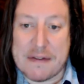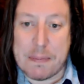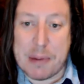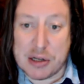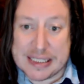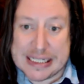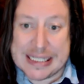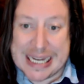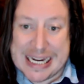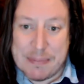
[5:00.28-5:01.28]
a policy
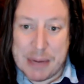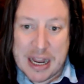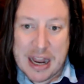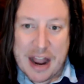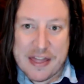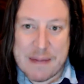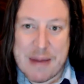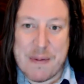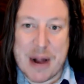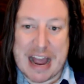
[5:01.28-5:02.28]
team they
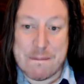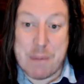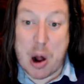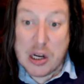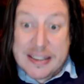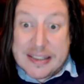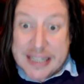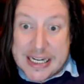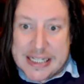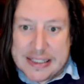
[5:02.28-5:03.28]
may well have
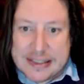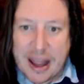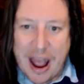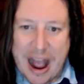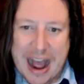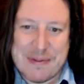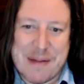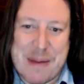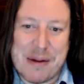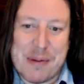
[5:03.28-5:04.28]
policies and they
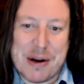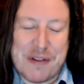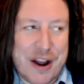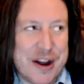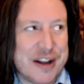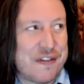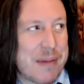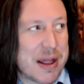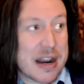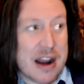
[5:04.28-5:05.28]
may well have heard
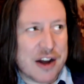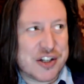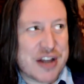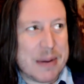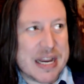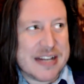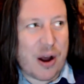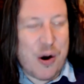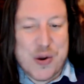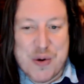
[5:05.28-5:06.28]
from other large companies
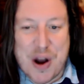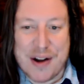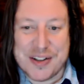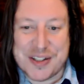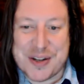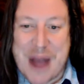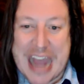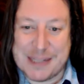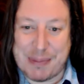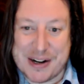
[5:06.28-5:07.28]
oh you can't do
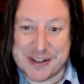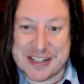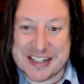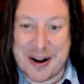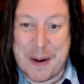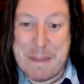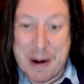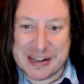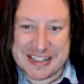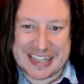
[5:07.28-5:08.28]
x because it's our
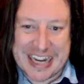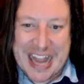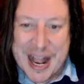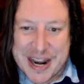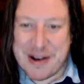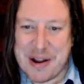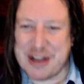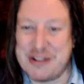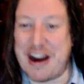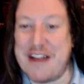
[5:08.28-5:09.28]
policy now
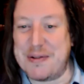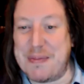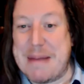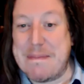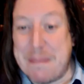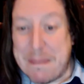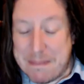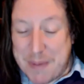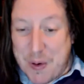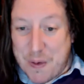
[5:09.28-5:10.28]
nothing drives me
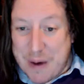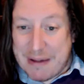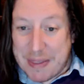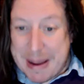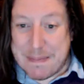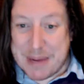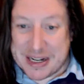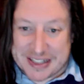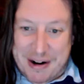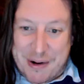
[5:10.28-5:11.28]
more round the bend
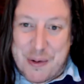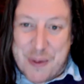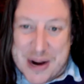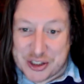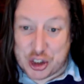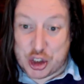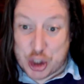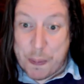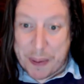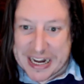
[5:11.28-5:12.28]
because they're always
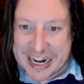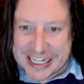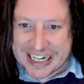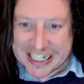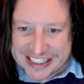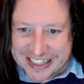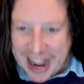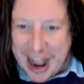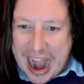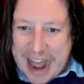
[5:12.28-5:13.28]
stupid ideas
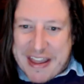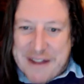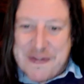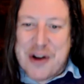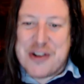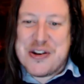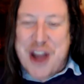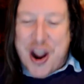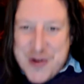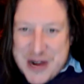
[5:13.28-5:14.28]
and they've got
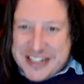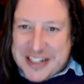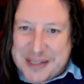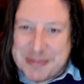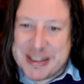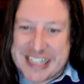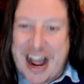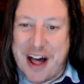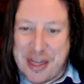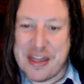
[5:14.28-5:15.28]
no
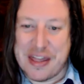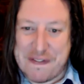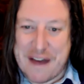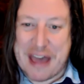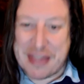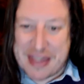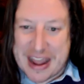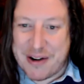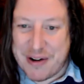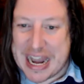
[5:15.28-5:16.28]
legitimacy other than the fact that they
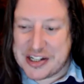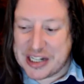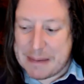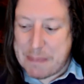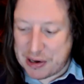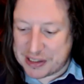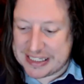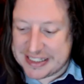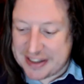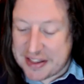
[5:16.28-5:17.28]
are allegedly
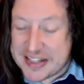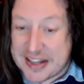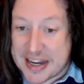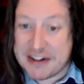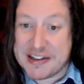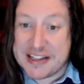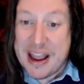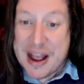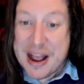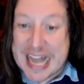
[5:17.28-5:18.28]
policy. So this idea is
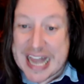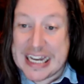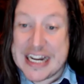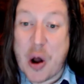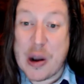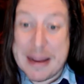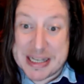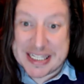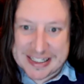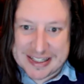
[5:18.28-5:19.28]
sadly not
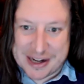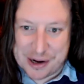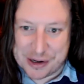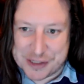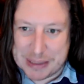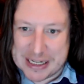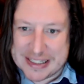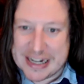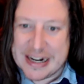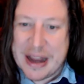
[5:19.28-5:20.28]
limited to the College of
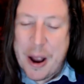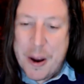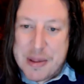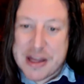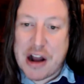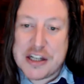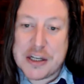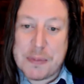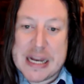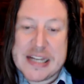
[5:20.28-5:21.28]
Policing. But the College
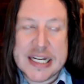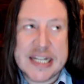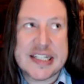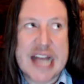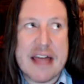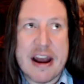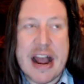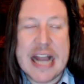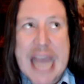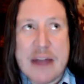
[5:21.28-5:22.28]
of Policing is sat there
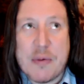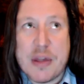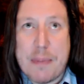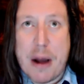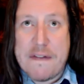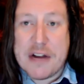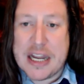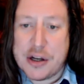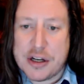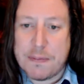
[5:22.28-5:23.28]
again with a perfectly
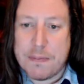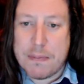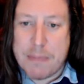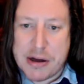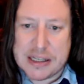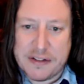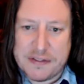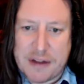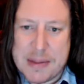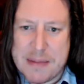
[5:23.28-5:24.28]
good
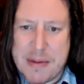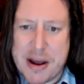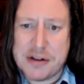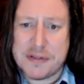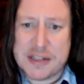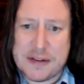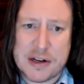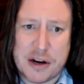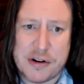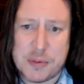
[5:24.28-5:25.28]
motive. I mean, the murder of Stephen
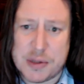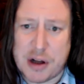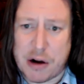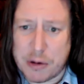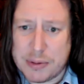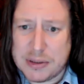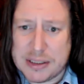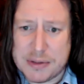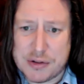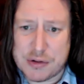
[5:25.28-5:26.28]
Lawrence was horrible,
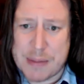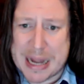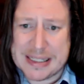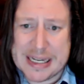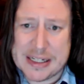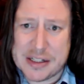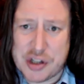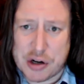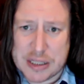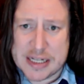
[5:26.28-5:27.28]
it was traumatic, it
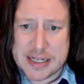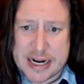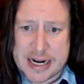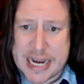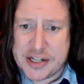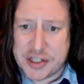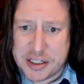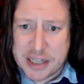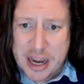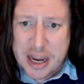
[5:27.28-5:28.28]
shocked the entire nation.